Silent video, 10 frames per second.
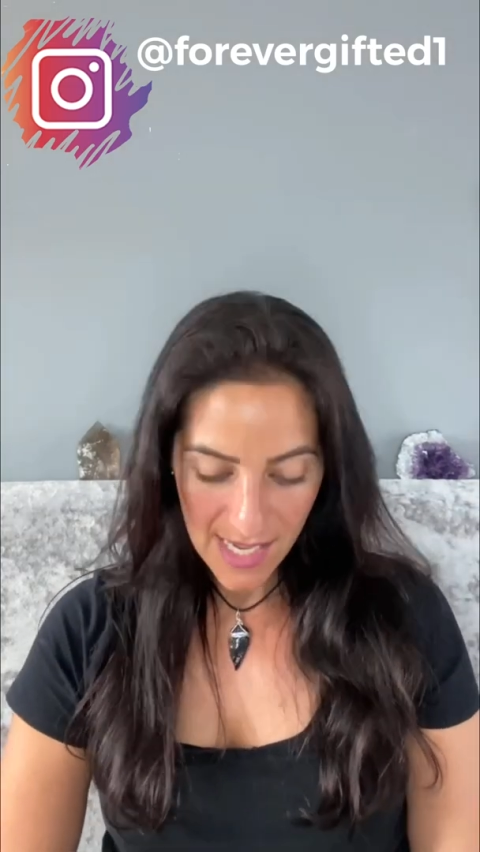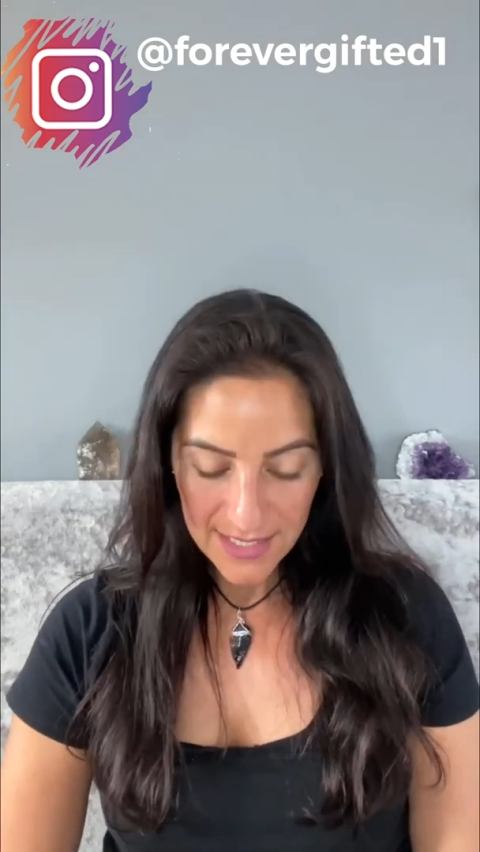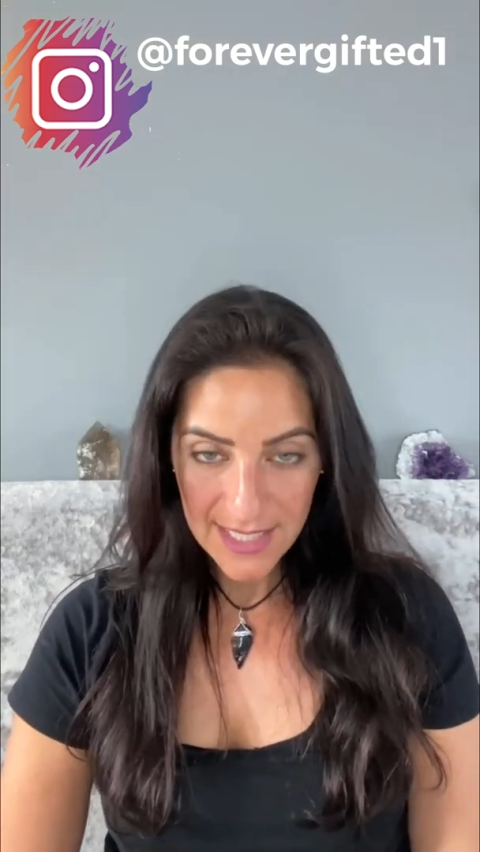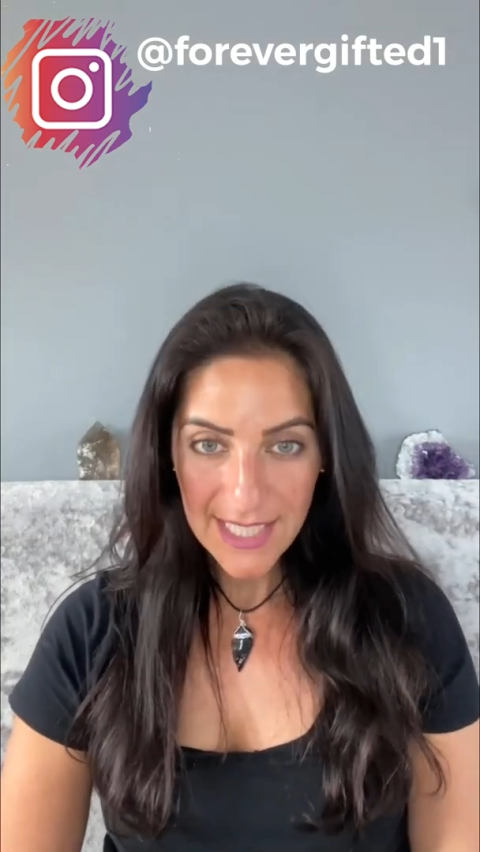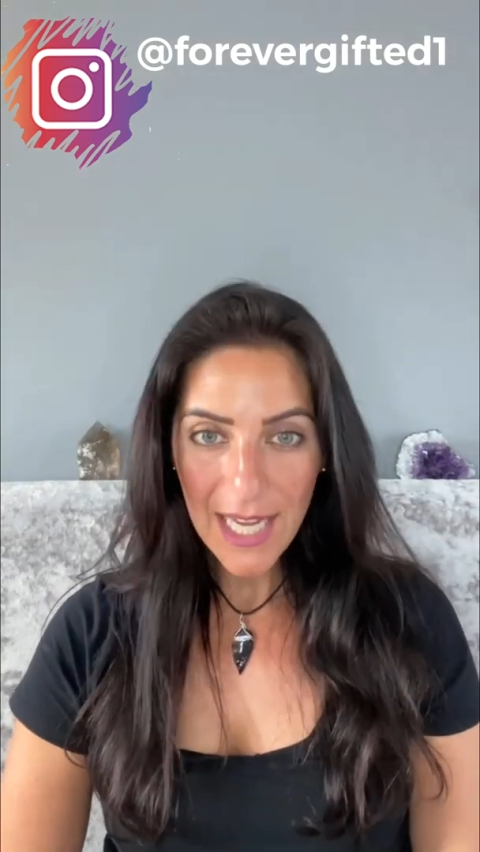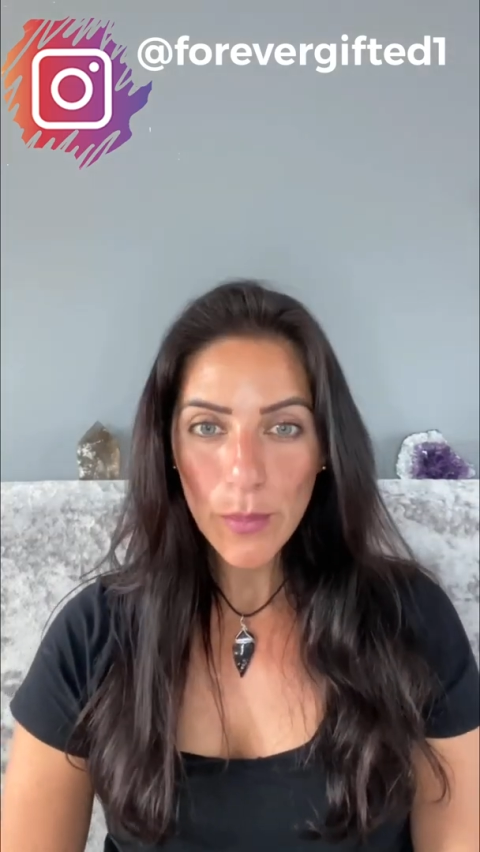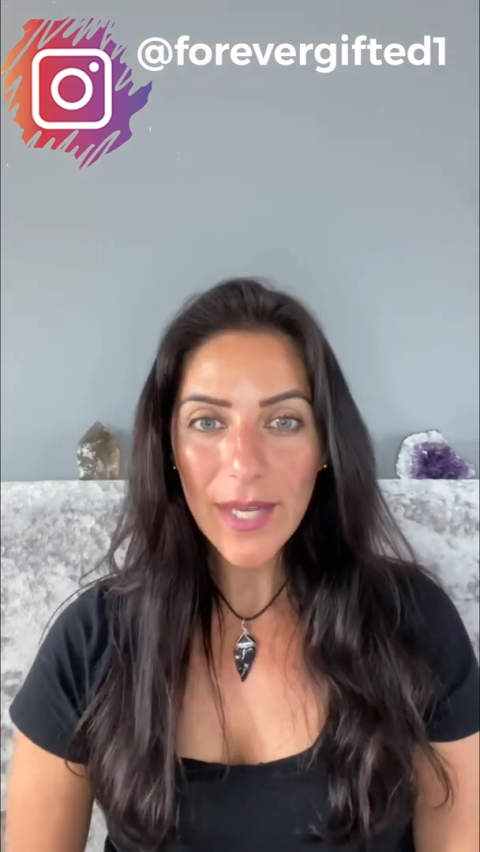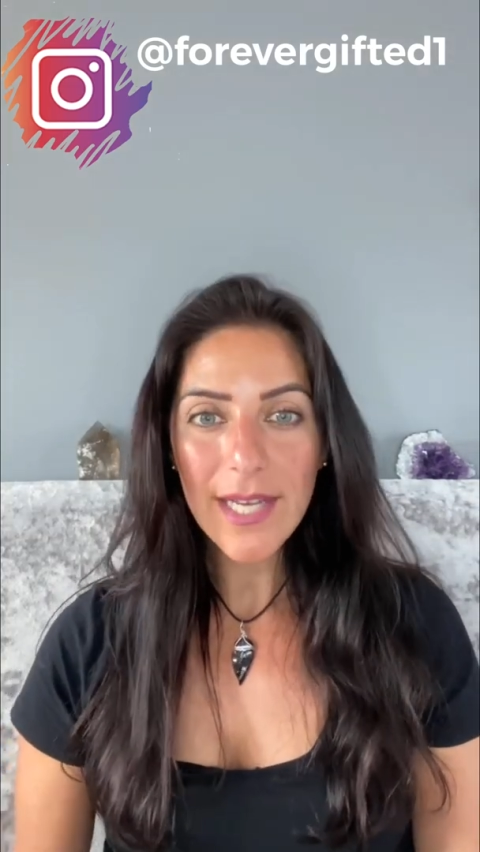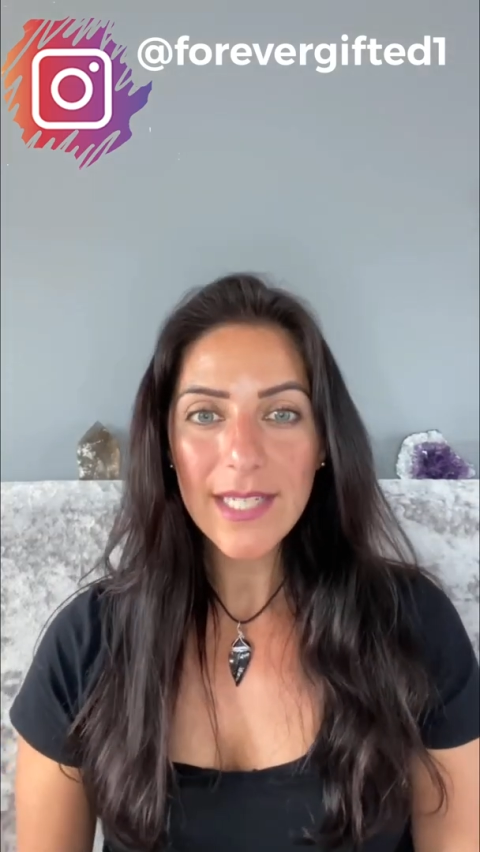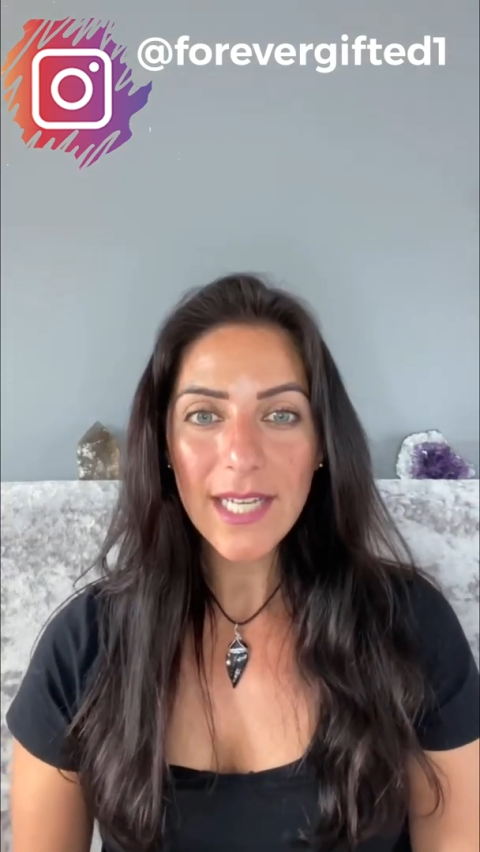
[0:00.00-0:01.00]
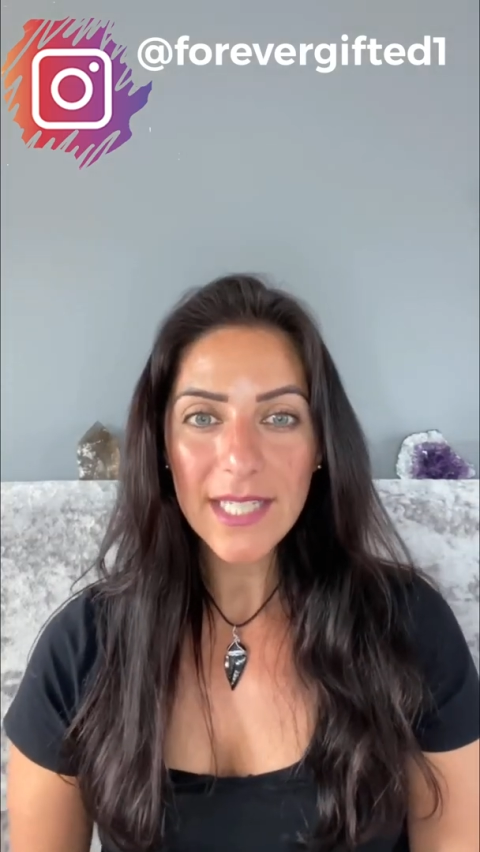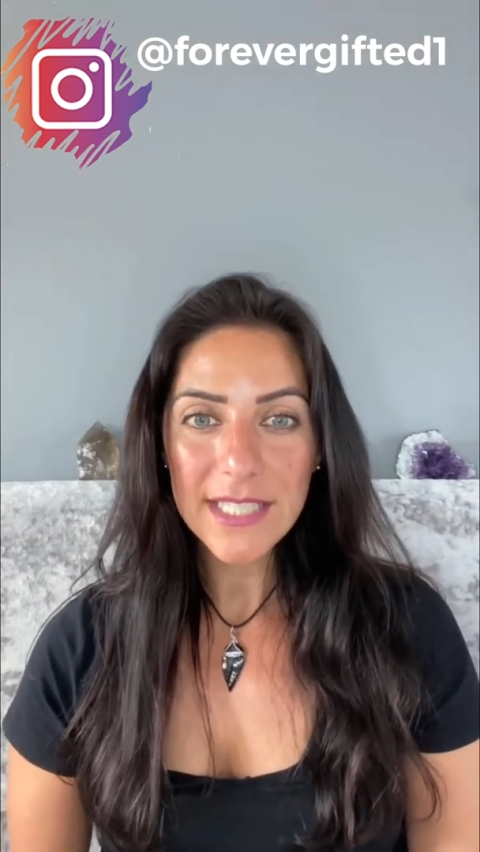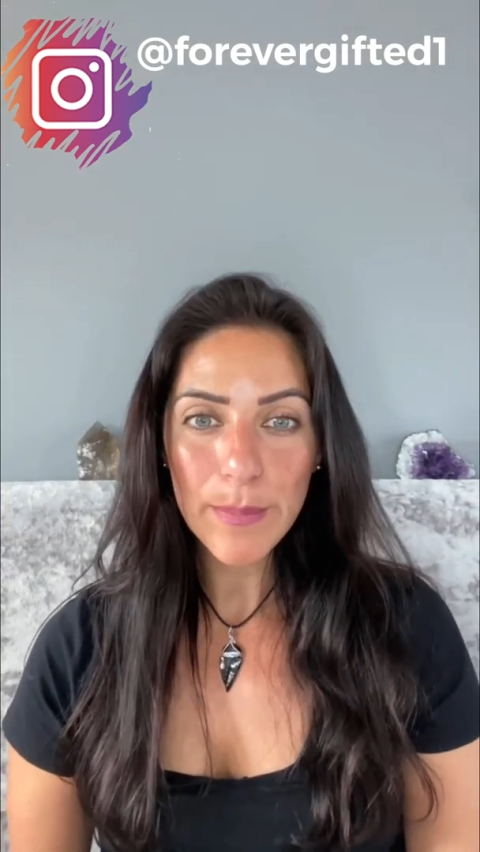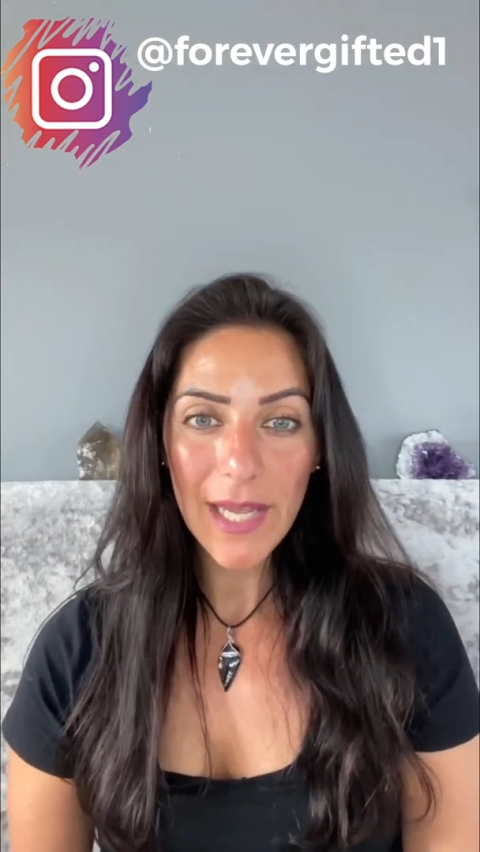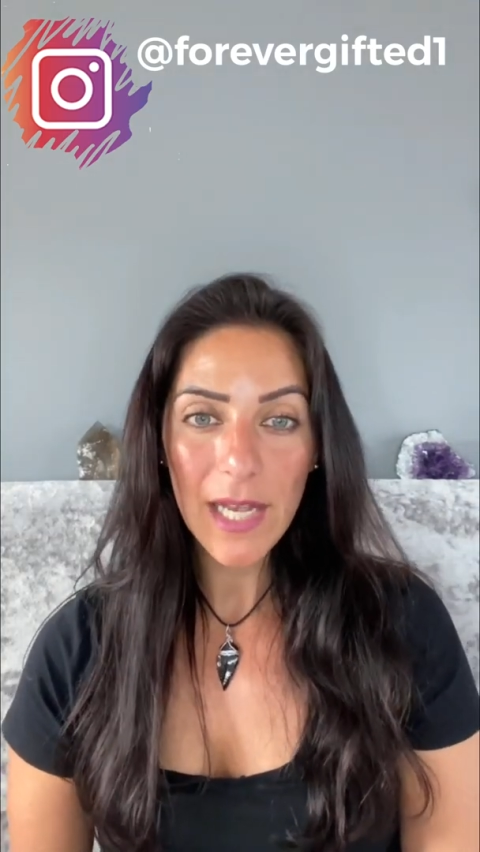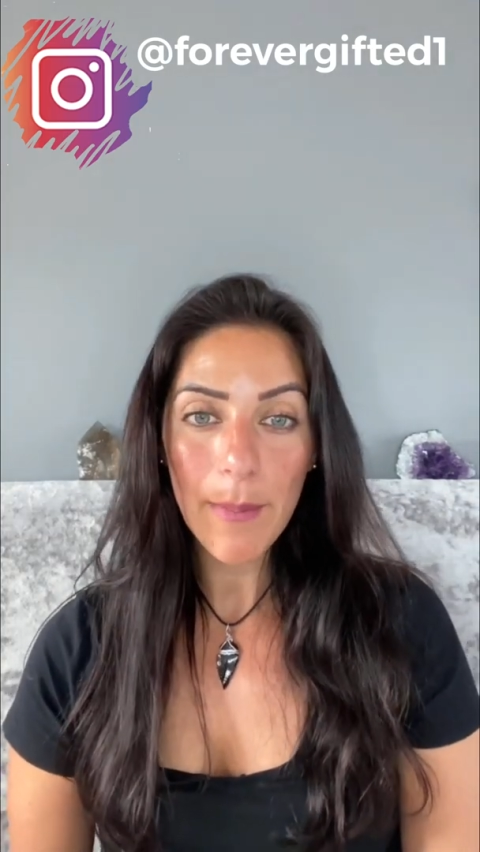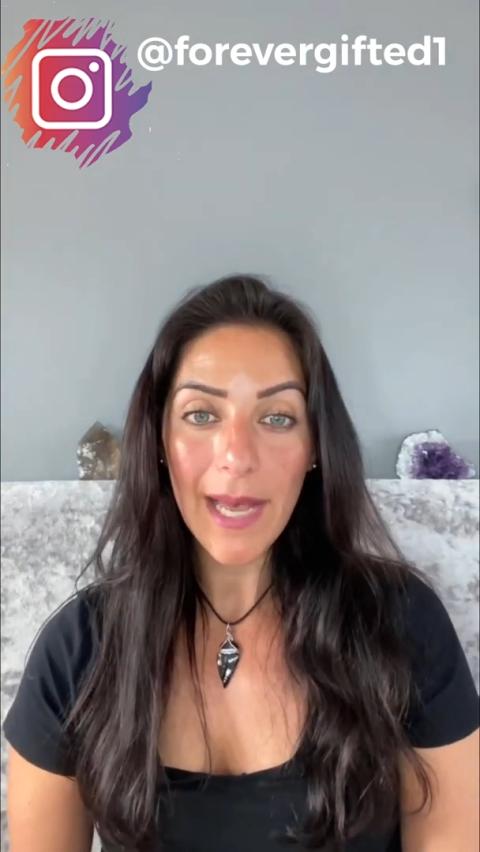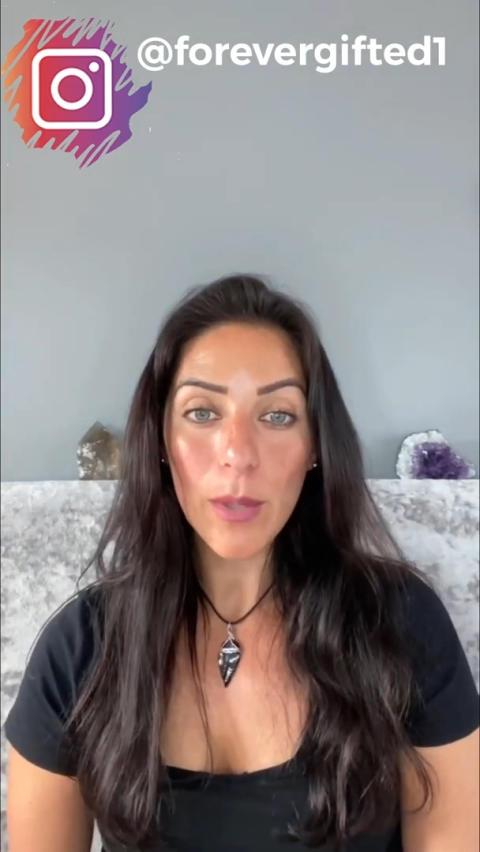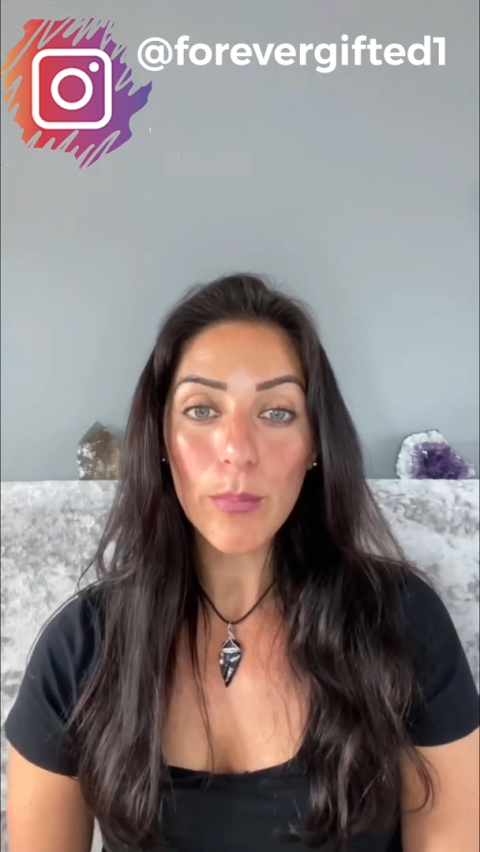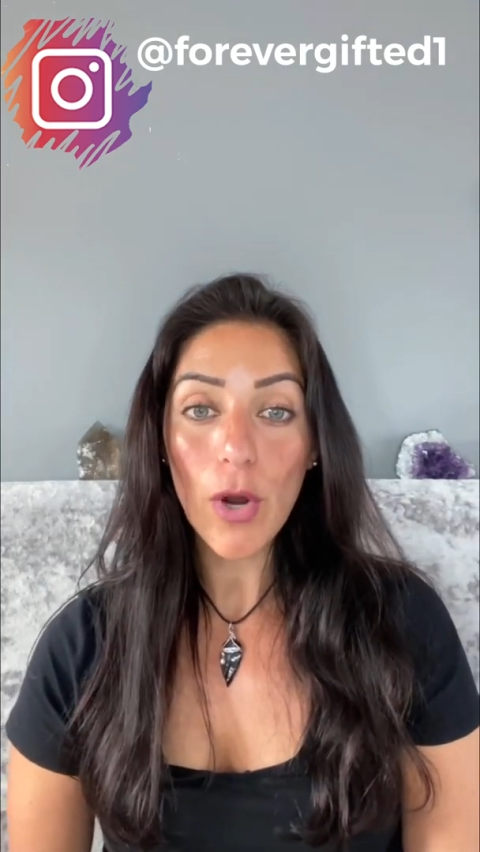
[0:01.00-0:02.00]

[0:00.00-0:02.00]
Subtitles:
Today we're going to speak about